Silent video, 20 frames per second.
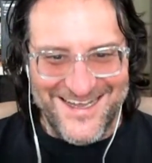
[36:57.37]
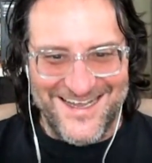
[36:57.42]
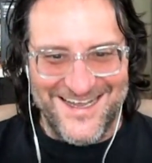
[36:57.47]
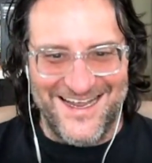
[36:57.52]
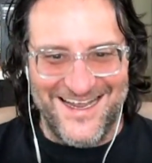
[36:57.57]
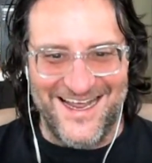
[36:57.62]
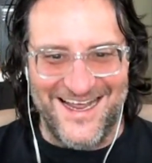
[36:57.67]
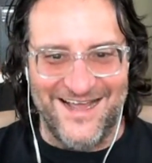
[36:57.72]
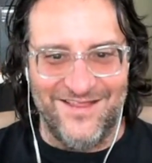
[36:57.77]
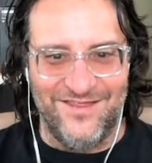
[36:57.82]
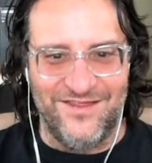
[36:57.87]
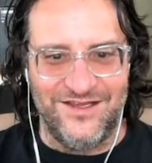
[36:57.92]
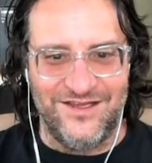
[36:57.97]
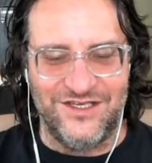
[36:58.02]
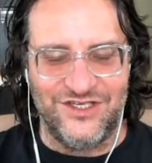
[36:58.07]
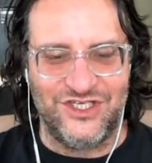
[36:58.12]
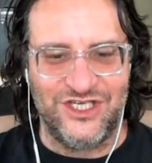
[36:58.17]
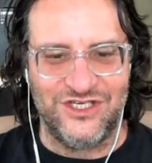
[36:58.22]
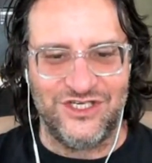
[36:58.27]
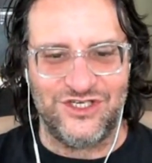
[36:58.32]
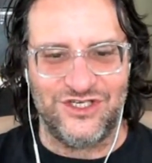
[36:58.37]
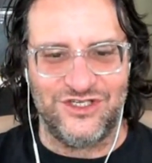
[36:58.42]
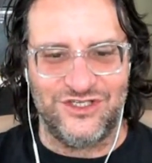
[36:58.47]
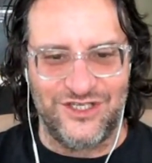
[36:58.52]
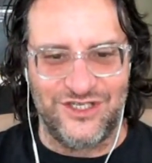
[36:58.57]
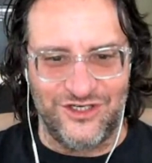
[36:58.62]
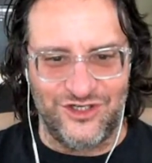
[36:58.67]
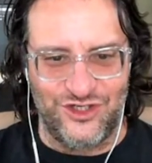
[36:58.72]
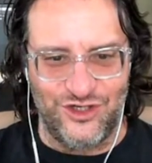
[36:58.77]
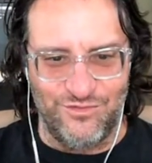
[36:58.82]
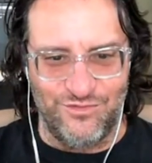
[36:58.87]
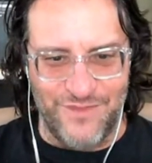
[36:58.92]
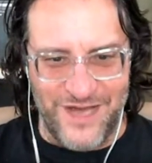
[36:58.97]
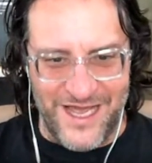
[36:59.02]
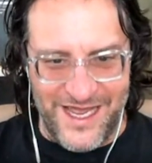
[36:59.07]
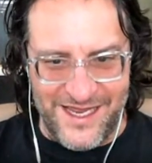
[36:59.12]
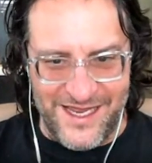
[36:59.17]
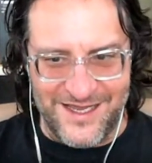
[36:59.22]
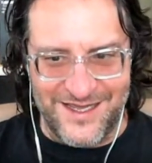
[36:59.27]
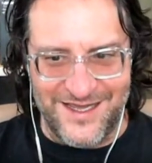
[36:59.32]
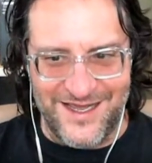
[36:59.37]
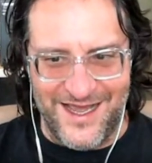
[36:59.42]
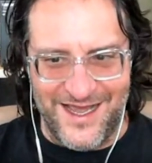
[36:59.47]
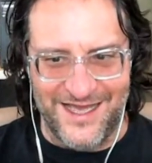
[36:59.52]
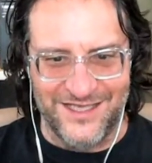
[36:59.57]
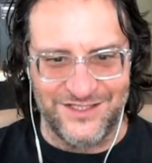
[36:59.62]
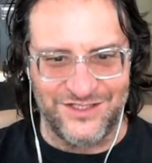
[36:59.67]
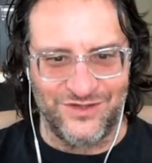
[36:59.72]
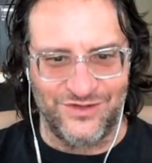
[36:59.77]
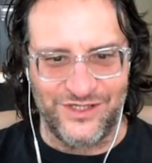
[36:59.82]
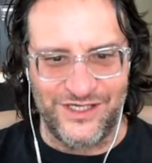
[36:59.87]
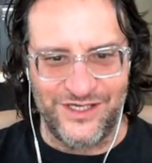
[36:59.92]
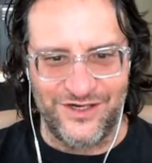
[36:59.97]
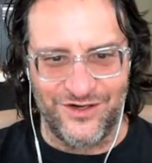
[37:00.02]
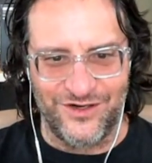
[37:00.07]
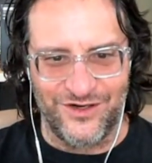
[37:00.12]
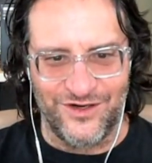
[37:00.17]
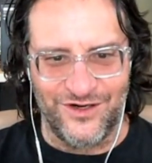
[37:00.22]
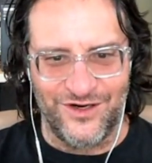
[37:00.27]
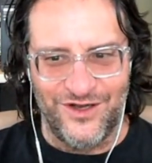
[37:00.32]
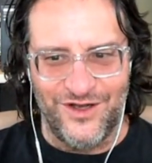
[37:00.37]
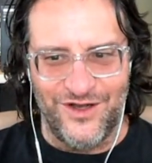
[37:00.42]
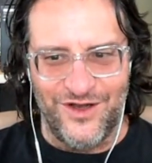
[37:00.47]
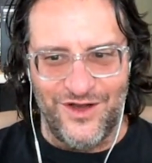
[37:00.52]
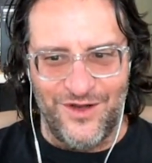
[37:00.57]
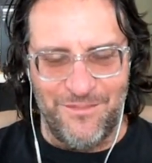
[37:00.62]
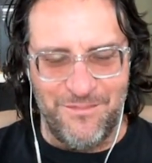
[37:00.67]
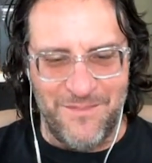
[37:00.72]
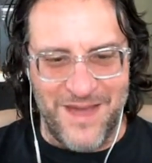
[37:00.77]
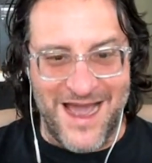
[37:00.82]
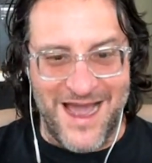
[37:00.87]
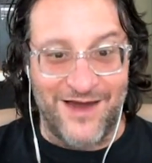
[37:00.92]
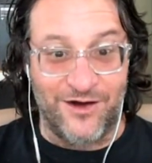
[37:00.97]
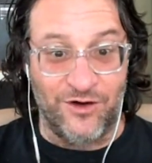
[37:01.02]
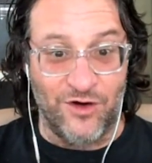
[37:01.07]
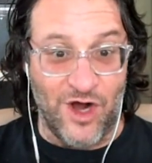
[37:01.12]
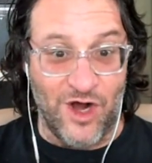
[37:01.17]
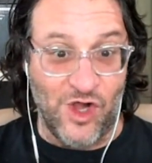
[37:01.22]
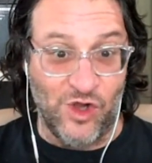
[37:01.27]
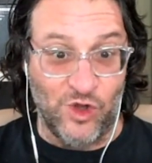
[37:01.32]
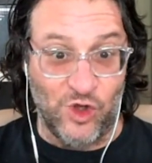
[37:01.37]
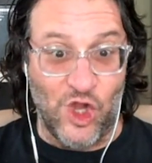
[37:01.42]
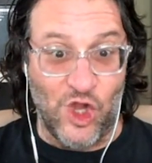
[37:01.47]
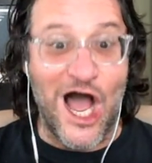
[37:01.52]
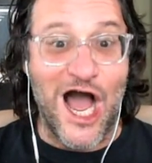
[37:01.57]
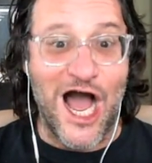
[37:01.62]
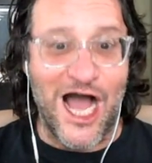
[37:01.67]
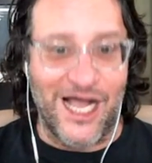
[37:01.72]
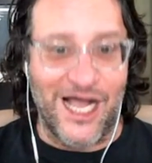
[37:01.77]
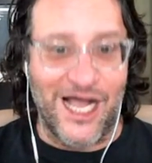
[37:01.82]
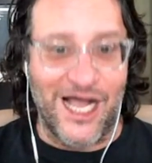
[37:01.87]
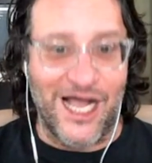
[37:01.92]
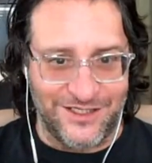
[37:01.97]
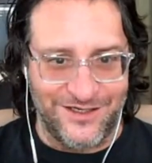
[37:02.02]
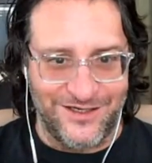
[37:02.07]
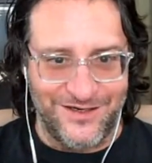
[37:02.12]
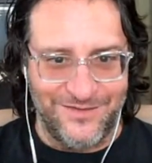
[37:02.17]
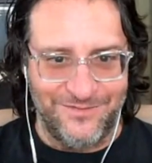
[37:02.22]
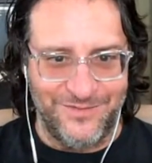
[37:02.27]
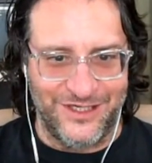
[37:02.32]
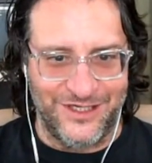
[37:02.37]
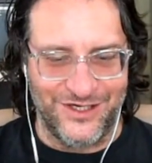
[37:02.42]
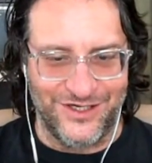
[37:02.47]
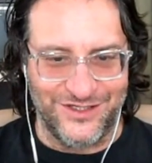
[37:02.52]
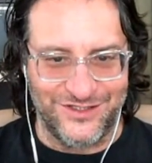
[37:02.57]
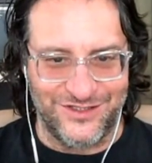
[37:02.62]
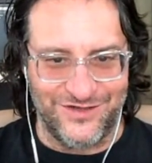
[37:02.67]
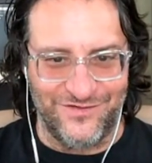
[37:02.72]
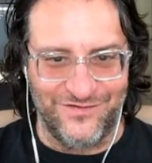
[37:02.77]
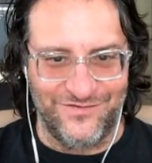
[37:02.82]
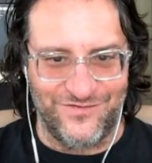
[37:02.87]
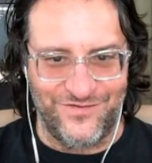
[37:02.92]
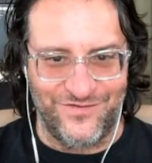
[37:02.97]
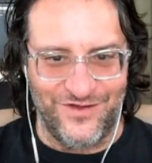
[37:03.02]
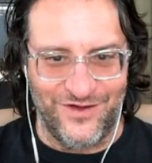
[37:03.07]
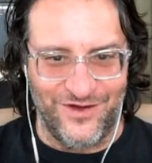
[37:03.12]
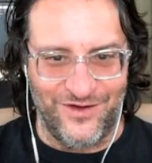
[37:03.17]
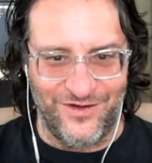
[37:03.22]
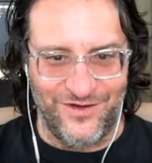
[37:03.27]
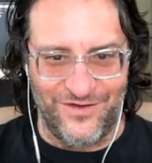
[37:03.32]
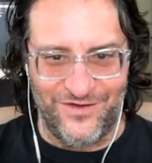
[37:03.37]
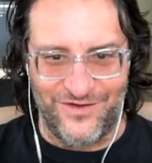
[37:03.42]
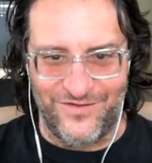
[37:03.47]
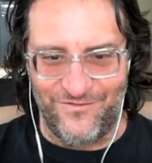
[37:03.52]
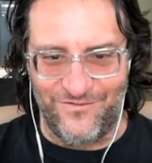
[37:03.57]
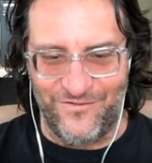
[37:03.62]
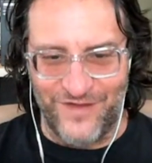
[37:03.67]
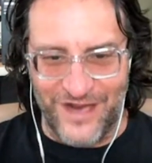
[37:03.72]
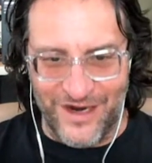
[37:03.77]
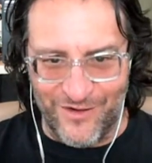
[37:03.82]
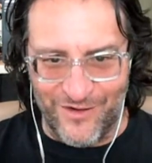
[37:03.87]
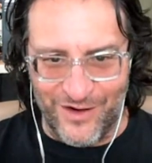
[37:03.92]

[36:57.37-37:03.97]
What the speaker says: and the decisions that you make as a leader matter a lot because of the very